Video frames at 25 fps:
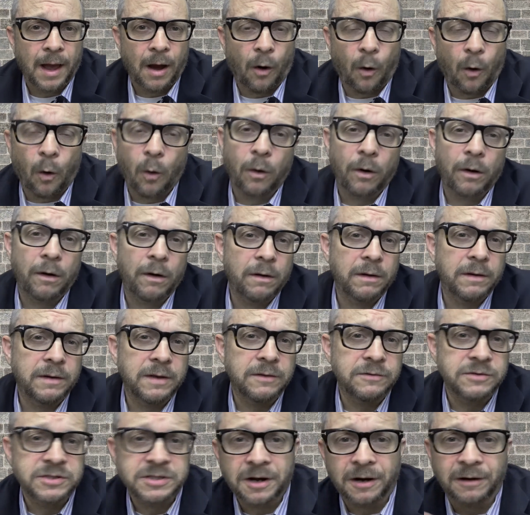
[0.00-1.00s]
Or
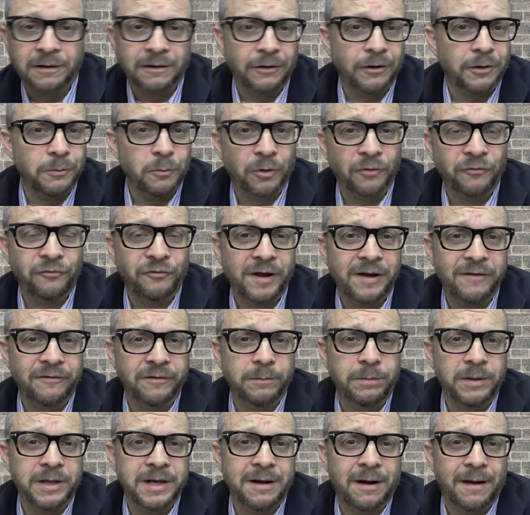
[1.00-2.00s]
you start to look more
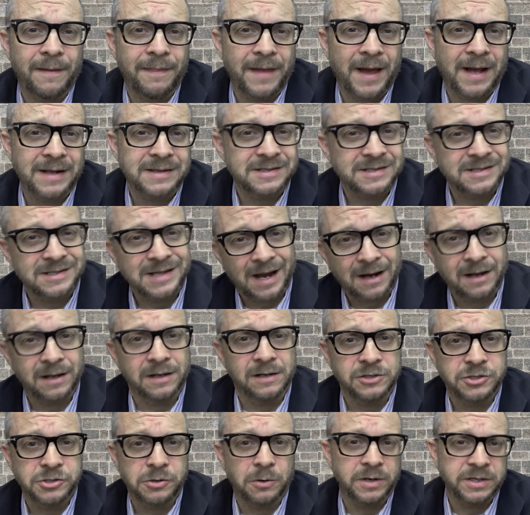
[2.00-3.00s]
favorably on that
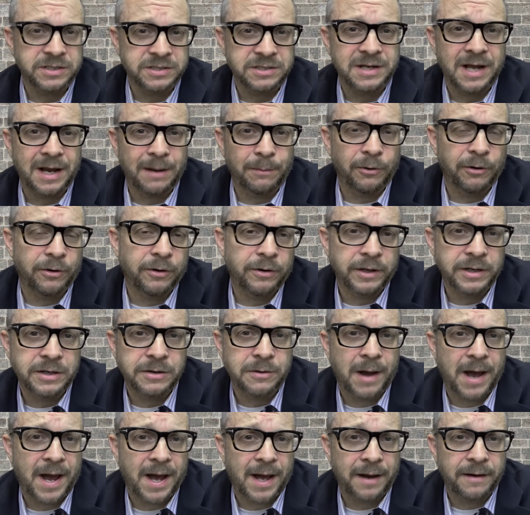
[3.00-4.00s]
second choice neighborhood you
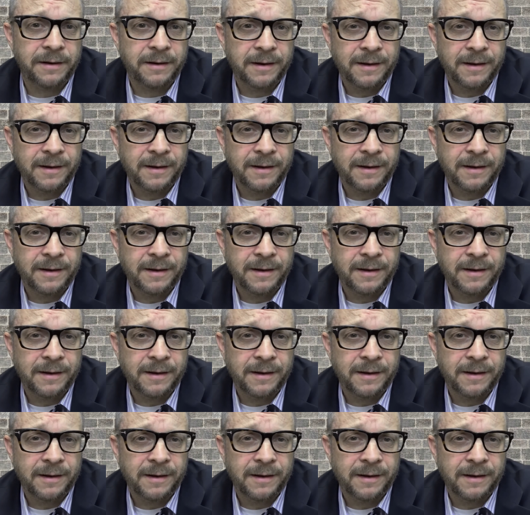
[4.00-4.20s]
had